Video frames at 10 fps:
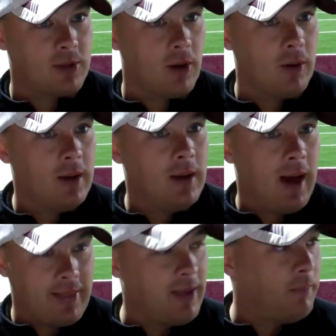So
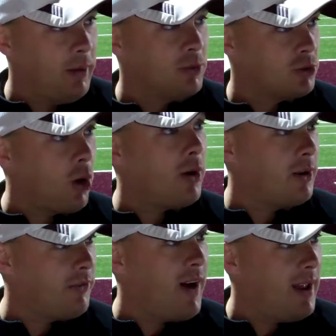I think people
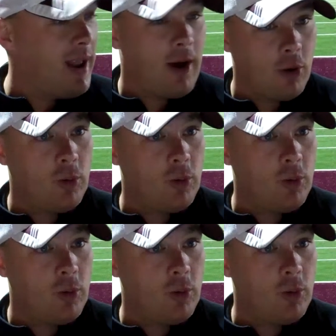started to find out